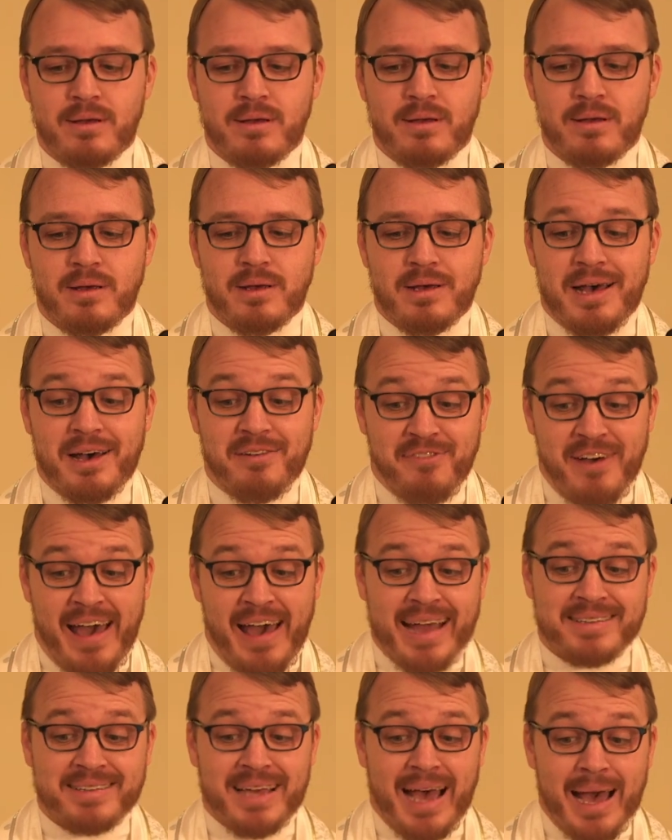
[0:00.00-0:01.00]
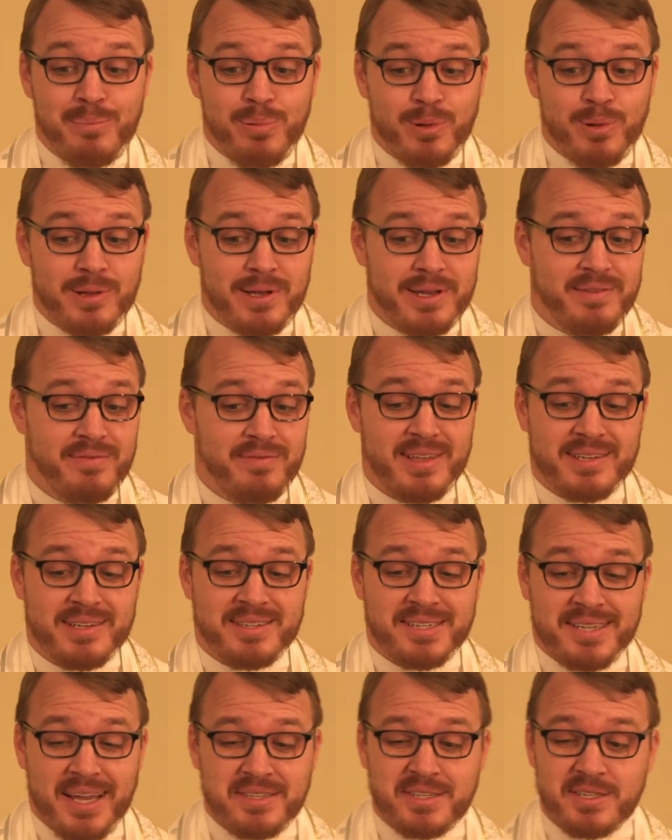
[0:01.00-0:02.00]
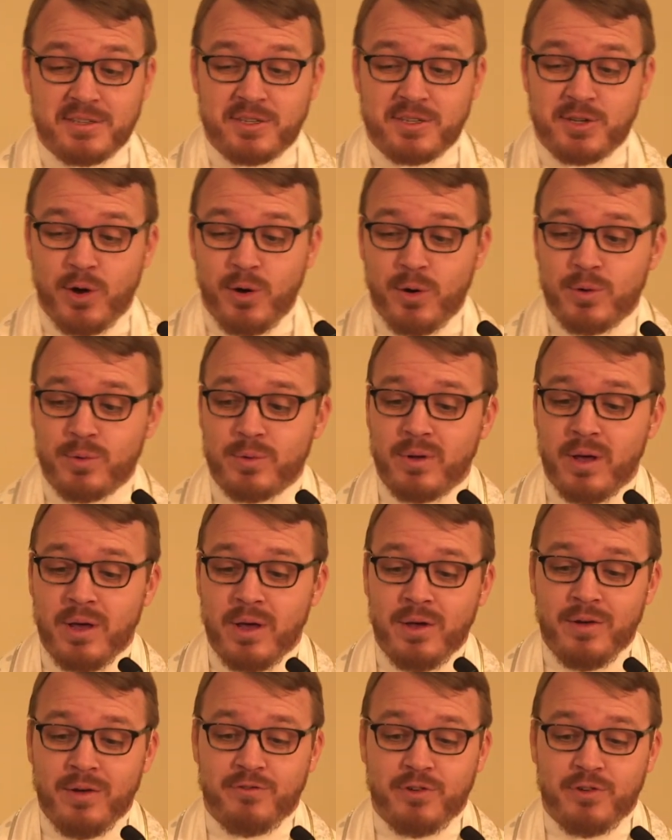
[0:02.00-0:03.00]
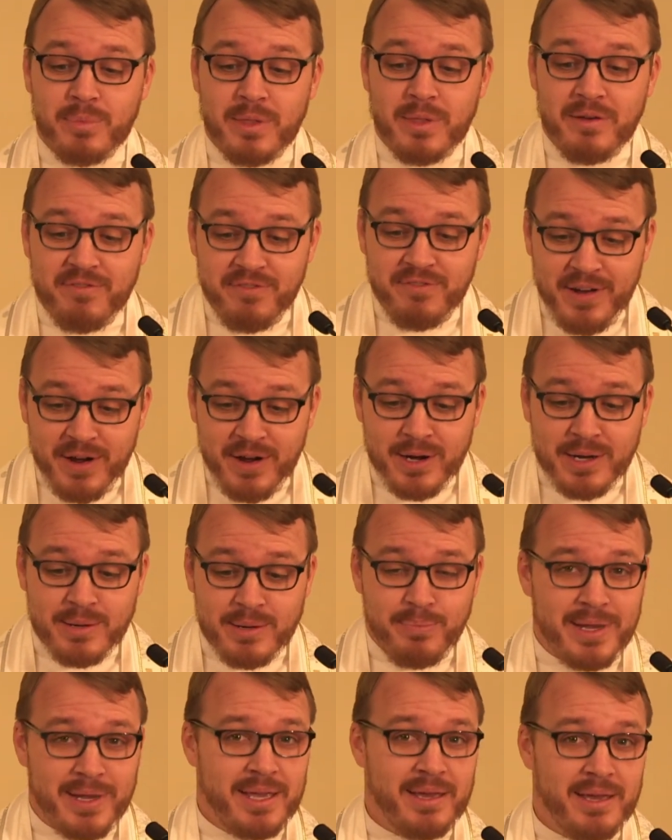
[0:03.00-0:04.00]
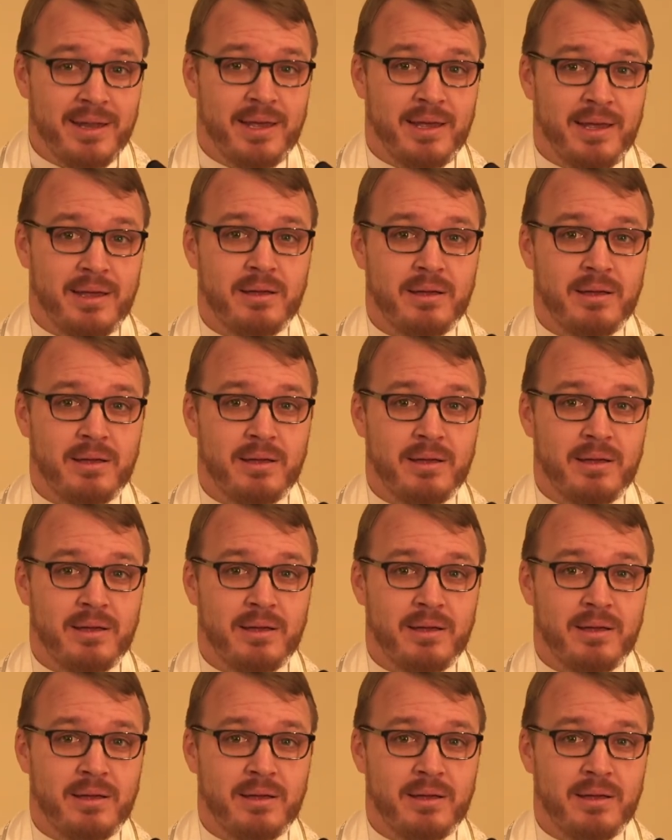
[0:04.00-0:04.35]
A fact, I believe, that sets a tone from the very beginning